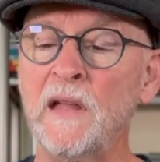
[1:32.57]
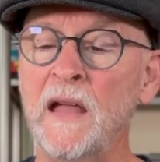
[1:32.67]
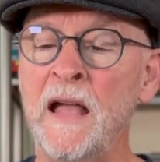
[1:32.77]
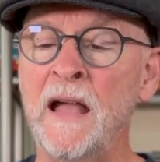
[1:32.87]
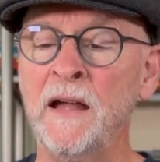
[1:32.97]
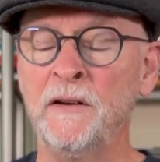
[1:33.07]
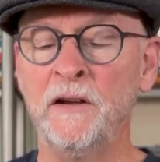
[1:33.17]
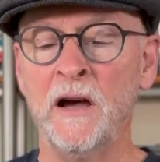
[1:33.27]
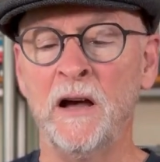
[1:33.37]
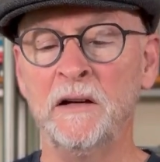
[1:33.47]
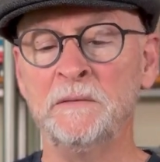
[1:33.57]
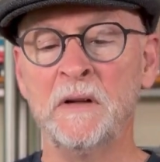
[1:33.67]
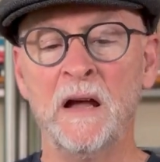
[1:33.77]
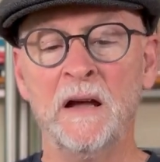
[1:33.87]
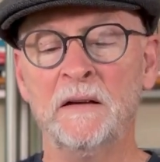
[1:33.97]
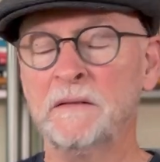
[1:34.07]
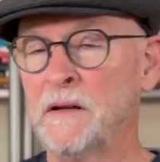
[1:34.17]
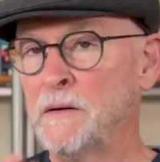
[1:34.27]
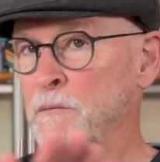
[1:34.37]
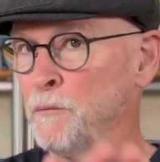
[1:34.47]
and
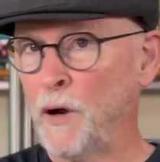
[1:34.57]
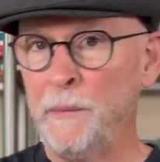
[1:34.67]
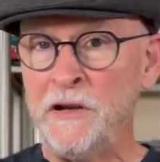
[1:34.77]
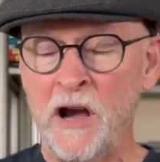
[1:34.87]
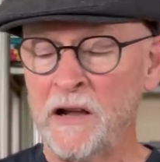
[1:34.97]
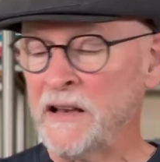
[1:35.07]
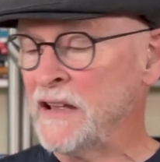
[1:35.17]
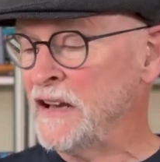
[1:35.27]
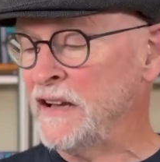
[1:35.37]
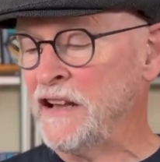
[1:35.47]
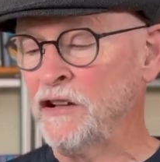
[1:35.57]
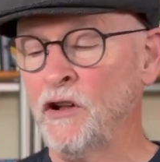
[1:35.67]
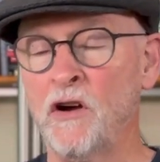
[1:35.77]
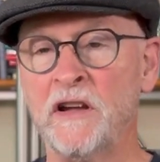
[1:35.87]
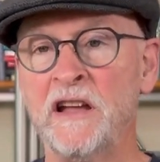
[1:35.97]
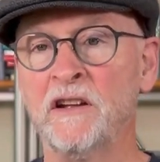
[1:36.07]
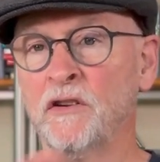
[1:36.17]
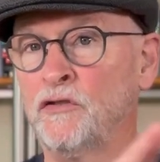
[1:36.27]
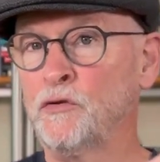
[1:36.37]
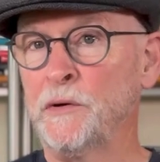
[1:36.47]
probably not going to get any clogging.
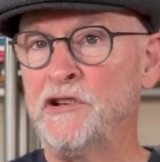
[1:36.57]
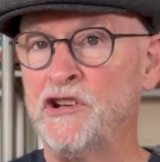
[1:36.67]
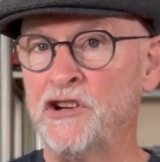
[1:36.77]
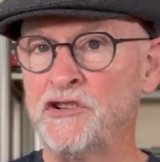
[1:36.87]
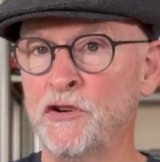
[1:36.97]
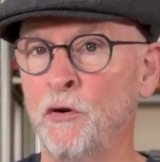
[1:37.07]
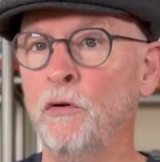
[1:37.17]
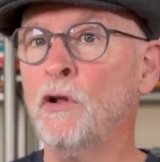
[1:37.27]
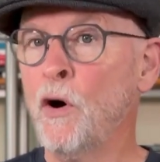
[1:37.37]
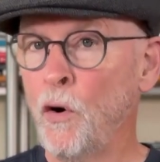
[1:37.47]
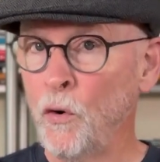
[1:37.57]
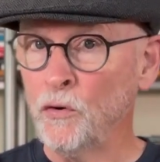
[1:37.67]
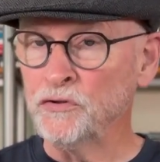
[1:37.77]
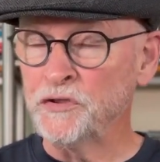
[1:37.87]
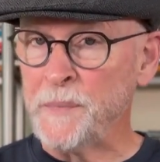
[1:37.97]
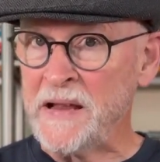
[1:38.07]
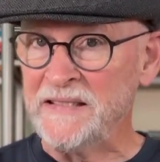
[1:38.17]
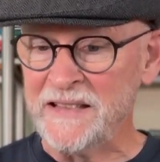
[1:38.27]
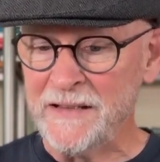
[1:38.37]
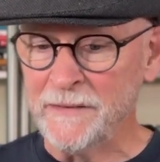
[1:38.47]
Traditional hole
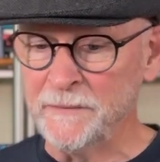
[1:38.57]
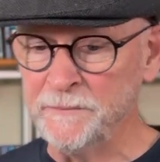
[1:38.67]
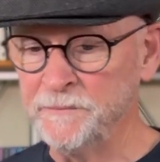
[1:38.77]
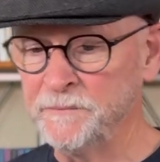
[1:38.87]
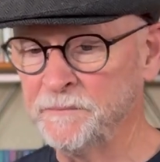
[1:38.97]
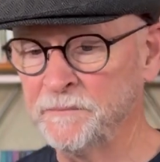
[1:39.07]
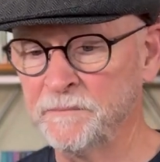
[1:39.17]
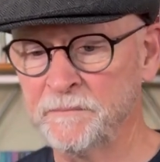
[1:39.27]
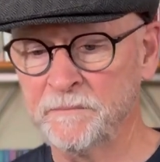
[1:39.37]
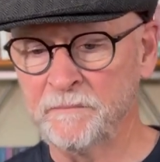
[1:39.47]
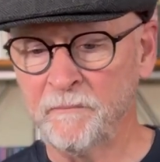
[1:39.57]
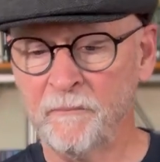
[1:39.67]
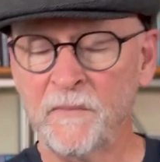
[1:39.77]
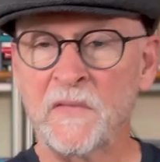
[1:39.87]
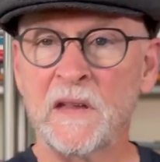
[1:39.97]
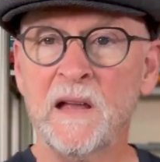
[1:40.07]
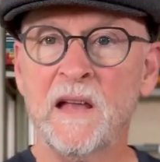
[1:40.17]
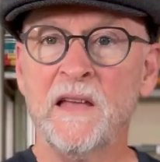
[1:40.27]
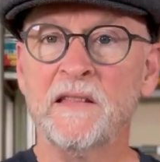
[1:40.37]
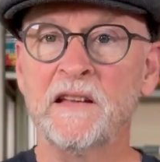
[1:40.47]
spacing.
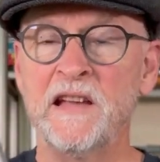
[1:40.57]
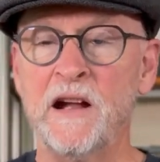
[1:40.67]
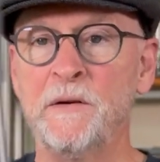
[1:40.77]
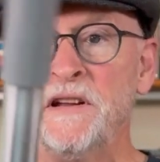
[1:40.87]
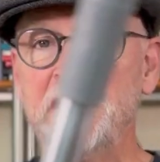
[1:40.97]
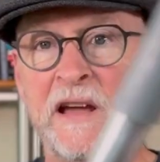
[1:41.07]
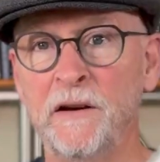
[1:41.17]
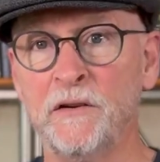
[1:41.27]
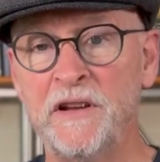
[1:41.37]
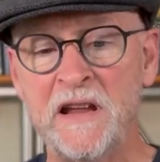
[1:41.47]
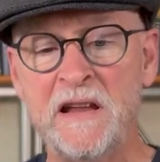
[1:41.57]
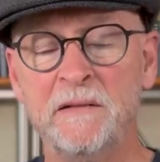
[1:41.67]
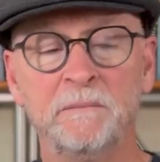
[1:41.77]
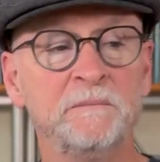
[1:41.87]
The Kerry Tenor D,